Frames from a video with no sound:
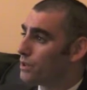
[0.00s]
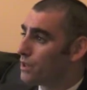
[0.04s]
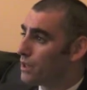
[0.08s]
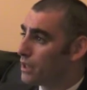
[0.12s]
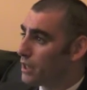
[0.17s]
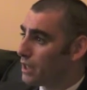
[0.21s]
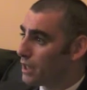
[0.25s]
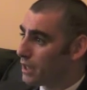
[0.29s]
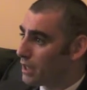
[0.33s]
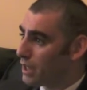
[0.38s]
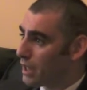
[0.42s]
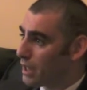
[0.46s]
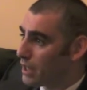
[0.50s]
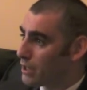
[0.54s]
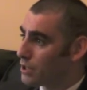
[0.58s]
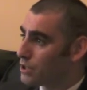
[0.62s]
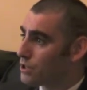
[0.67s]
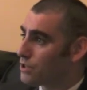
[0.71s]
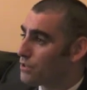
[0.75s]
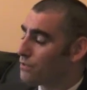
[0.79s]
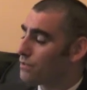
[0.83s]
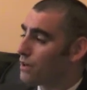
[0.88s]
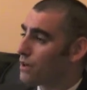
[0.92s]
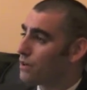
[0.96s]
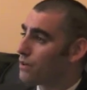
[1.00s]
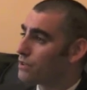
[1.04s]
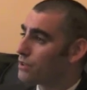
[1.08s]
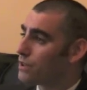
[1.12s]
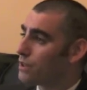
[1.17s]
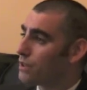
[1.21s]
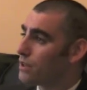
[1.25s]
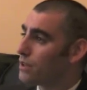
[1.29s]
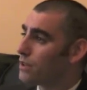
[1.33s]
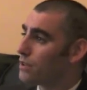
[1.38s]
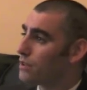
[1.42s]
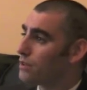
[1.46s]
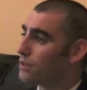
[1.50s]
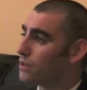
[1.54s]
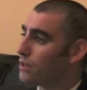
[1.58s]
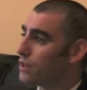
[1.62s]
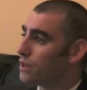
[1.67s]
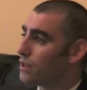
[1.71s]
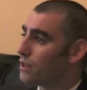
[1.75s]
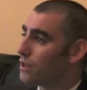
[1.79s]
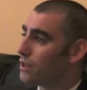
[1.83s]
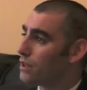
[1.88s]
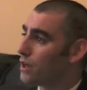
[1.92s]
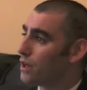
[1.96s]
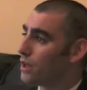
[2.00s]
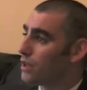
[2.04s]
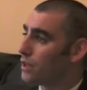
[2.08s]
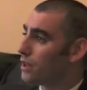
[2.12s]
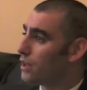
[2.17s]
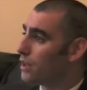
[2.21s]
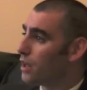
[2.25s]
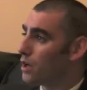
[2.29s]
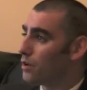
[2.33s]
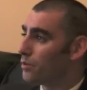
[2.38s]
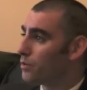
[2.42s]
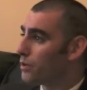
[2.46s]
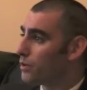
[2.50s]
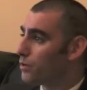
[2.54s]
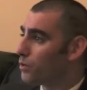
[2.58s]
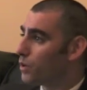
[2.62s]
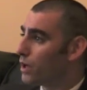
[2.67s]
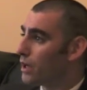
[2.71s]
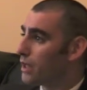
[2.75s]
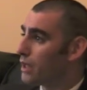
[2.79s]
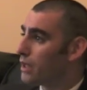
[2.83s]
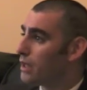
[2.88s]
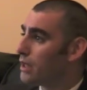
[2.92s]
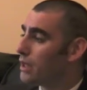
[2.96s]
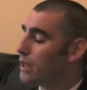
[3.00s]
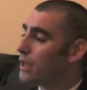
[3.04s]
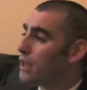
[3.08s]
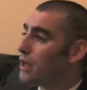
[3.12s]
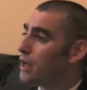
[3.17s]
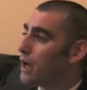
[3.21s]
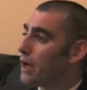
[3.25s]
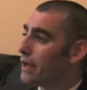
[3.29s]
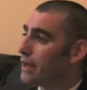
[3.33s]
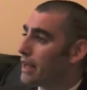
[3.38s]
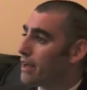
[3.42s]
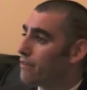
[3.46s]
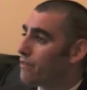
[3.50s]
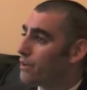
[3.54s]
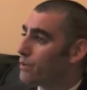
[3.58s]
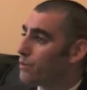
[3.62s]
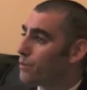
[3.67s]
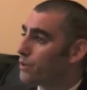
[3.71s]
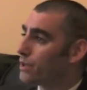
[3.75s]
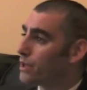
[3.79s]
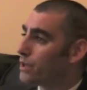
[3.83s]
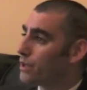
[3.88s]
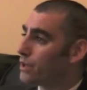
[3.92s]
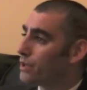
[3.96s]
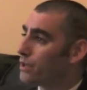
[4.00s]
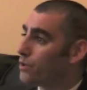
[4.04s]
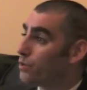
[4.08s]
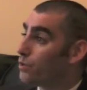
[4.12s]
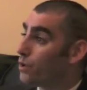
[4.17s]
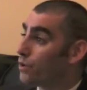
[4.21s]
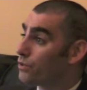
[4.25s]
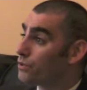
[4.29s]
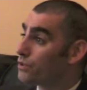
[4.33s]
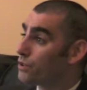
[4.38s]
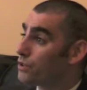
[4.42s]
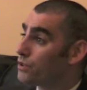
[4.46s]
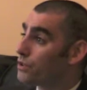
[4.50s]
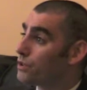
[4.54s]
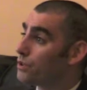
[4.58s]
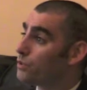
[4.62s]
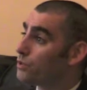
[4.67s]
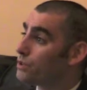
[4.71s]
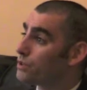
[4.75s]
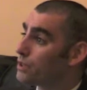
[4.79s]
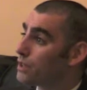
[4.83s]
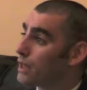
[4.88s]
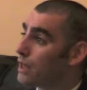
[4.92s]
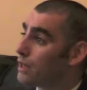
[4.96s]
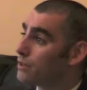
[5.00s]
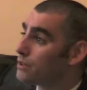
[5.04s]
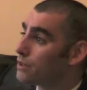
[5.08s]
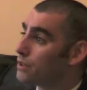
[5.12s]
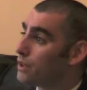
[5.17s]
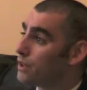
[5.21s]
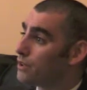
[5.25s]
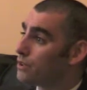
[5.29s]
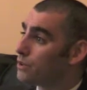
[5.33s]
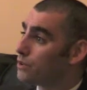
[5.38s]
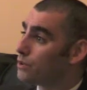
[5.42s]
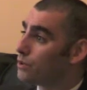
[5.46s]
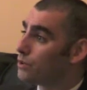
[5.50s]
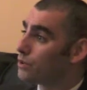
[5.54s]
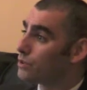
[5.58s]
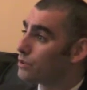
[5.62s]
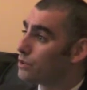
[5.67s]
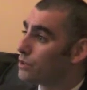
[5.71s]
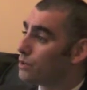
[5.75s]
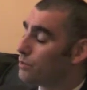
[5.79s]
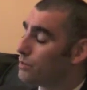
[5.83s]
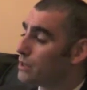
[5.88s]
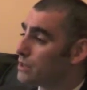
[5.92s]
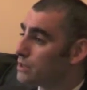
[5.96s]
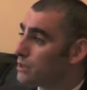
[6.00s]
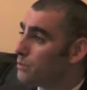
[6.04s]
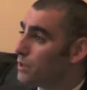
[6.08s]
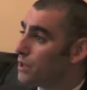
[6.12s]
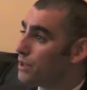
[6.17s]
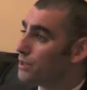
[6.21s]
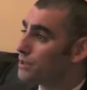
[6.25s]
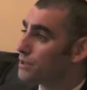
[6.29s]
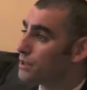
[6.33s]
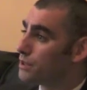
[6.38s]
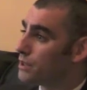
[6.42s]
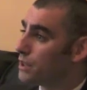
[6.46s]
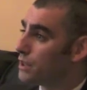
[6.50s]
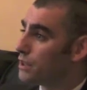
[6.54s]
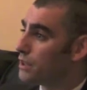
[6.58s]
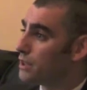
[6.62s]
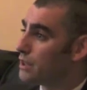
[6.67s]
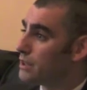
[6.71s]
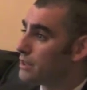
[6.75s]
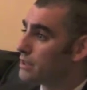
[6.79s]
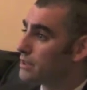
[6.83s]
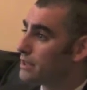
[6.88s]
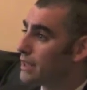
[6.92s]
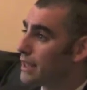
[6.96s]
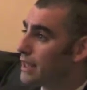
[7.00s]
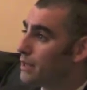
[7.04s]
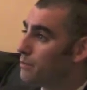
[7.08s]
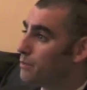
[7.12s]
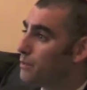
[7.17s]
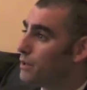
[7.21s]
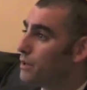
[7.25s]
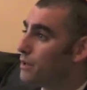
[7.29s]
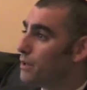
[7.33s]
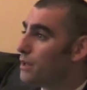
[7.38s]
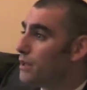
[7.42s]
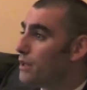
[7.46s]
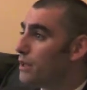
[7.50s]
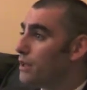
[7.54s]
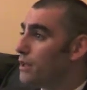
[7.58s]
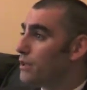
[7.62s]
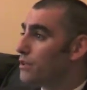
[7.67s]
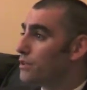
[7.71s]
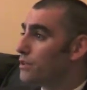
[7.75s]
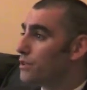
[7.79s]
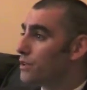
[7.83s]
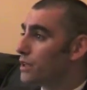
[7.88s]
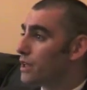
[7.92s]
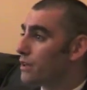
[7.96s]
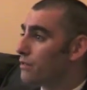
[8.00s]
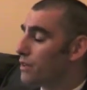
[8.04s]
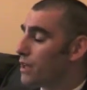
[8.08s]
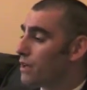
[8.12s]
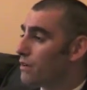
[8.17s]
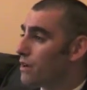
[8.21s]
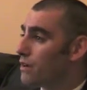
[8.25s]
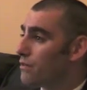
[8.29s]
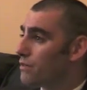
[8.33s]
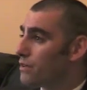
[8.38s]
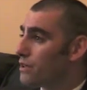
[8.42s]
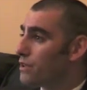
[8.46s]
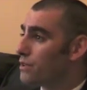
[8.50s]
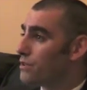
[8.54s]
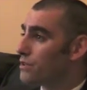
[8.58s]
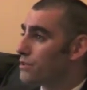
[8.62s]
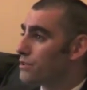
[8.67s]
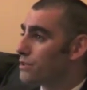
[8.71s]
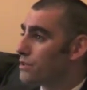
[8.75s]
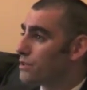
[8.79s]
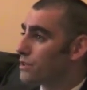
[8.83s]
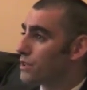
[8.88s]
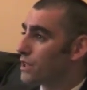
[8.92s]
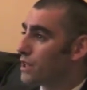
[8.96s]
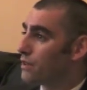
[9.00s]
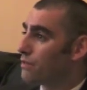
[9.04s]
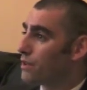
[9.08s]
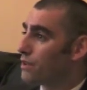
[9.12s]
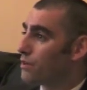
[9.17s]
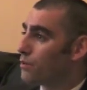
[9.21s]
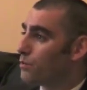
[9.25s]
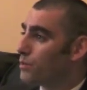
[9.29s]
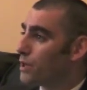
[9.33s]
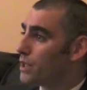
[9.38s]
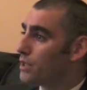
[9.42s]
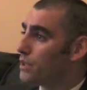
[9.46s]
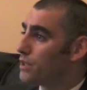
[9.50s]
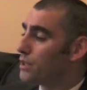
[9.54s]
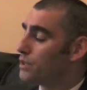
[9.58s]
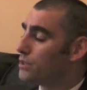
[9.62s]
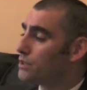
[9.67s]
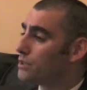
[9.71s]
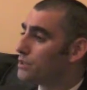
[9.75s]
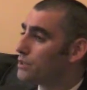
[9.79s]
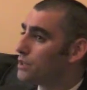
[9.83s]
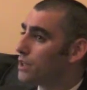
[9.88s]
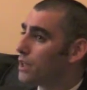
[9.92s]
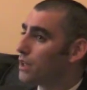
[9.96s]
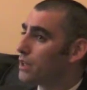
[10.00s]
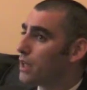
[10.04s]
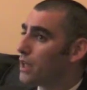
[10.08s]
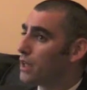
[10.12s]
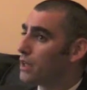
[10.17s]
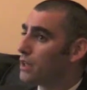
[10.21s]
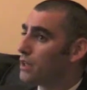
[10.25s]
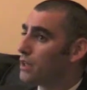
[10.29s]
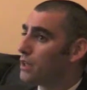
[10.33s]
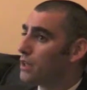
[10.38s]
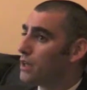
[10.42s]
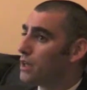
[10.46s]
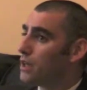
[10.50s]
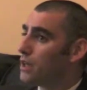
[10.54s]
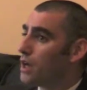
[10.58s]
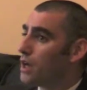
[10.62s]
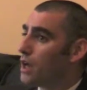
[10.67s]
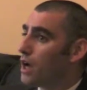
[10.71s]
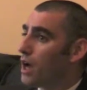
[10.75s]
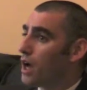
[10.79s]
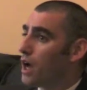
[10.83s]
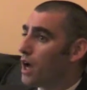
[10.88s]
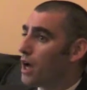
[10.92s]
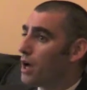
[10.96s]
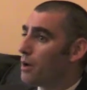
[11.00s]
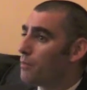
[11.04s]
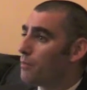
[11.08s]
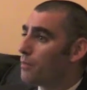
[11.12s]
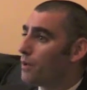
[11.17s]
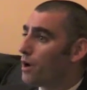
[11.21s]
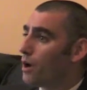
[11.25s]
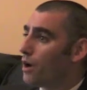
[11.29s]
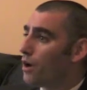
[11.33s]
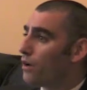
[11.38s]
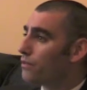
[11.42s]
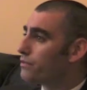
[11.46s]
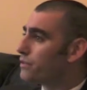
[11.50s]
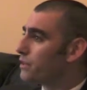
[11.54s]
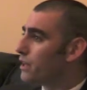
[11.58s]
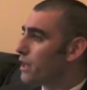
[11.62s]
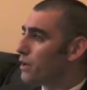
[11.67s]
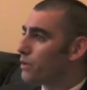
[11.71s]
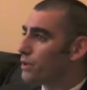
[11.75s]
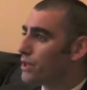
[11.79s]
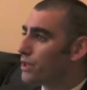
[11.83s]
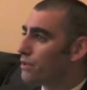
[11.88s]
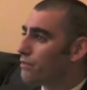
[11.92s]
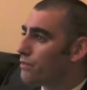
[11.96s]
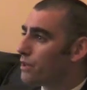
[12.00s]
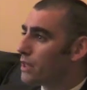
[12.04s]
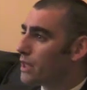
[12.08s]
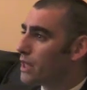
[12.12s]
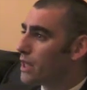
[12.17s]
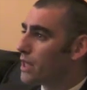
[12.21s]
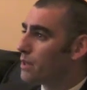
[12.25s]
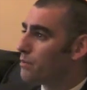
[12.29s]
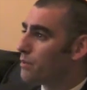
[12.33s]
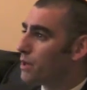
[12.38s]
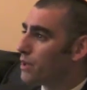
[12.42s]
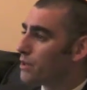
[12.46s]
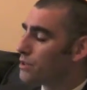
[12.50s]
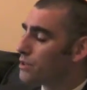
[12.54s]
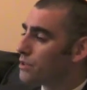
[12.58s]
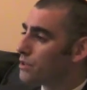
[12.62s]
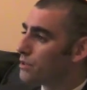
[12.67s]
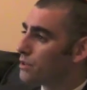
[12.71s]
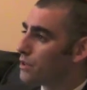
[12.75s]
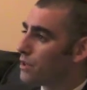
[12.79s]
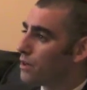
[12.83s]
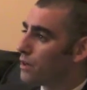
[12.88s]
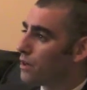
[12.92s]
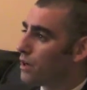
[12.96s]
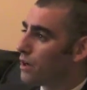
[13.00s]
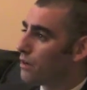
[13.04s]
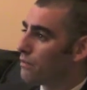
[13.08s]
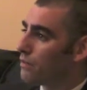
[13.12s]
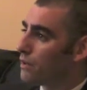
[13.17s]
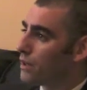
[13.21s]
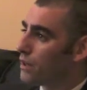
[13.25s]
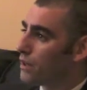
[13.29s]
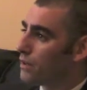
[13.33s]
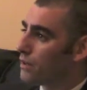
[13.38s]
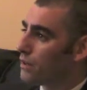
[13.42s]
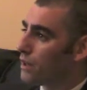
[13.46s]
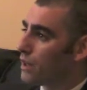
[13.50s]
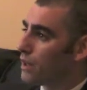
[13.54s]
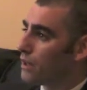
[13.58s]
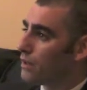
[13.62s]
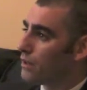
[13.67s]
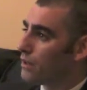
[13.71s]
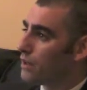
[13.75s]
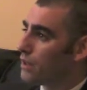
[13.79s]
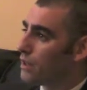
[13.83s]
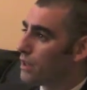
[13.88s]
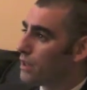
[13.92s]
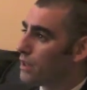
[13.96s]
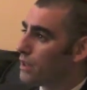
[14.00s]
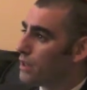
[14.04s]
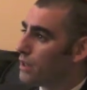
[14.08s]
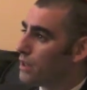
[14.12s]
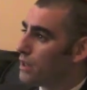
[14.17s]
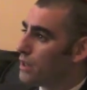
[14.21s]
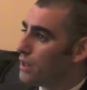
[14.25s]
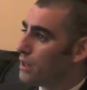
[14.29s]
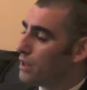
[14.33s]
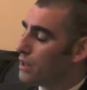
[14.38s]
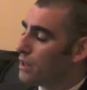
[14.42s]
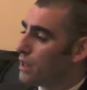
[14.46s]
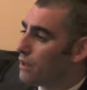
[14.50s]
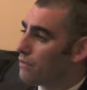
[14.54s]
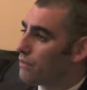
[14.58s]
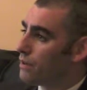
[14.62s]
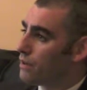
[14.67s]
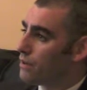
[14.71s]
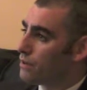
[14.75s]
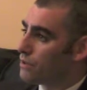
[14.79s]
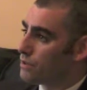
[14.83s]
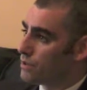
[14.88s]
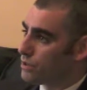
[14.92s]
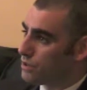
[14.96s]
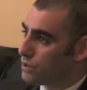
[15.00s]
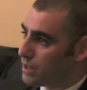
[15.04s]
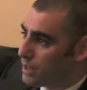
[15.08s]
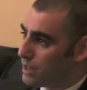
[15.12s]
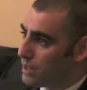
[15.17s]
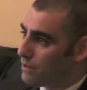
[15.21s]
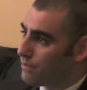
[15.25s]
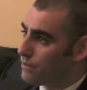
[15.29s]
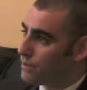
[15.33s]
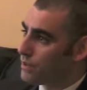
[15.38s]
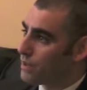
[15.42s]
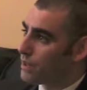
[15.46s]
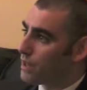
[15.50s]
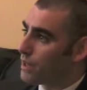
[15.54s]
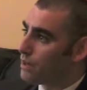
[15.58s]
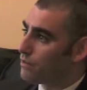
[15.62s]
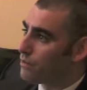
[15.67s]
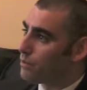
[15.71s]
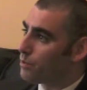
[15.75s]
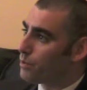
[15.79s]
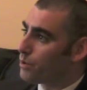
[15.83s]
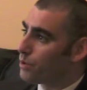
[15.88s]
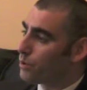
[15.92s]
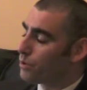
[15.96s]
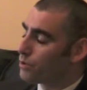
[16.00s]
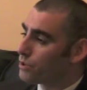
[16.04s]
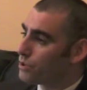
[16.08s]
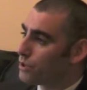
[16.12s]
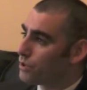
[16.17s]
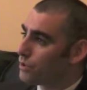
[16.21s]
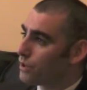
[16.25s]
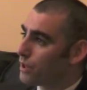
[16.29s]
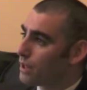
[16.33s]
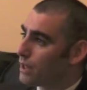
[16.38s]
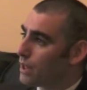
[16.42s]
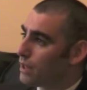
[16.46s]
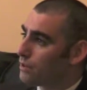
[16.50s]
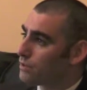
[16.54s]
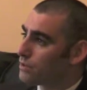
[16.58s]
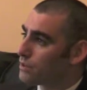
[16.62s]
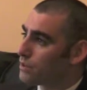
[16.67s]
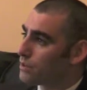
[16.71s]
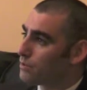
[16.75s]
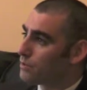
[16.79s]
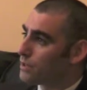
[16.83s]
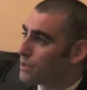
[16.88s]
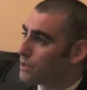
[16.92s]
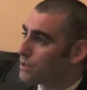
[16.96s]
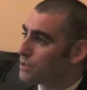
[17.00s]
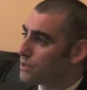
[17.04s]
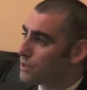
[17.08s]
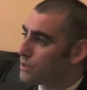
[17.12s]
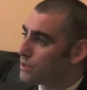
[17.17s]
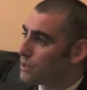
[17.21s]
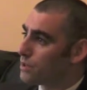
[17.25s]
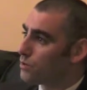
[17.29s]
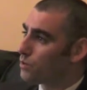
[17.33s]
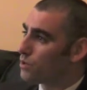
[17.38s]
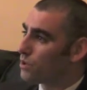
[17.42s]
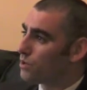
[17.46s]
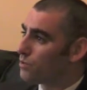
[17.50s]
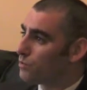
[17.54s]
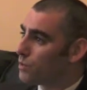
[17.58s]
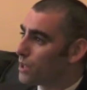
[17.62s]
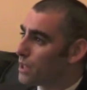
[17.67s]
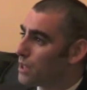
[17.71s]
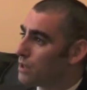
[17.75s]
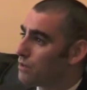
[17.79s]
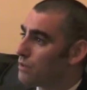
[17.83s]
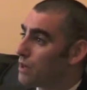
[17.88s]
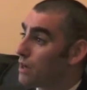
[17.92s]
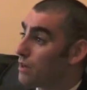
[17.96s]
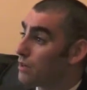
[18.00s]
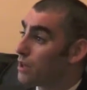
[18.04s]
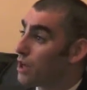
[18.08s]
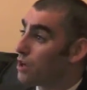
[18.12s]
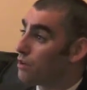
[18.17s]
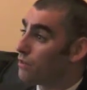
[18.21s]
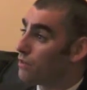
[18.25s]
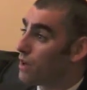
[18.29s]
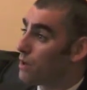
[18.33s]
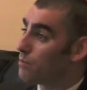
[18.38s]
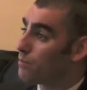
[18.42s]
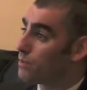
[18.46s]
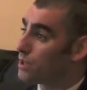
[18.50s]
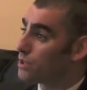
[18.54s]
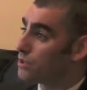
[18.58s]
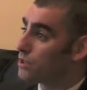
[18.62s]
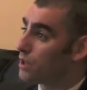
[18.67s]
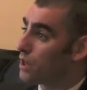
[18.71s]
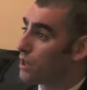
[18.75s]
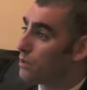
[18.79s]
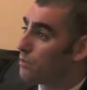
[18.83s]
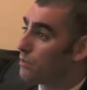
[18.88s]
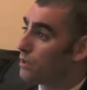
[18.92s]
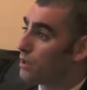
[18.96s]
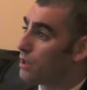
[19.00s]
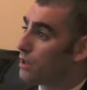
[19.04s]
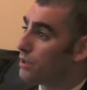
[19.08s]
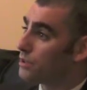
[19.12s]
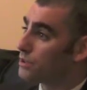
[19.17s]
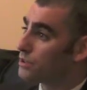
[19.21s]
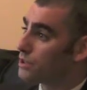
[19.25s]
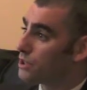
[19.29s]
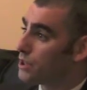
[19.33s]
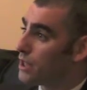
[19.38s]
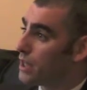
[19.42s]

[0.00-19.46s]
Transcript: He engaged Verita in an open way, and everybody who wanted to was allowed to go and talk to Mr. Marsden and his team to give their evidence and to give their opinions. And then after that we didn't really hear much. I've learnt that Verita delivered their report to the Council of Ministers. It would have been around November time last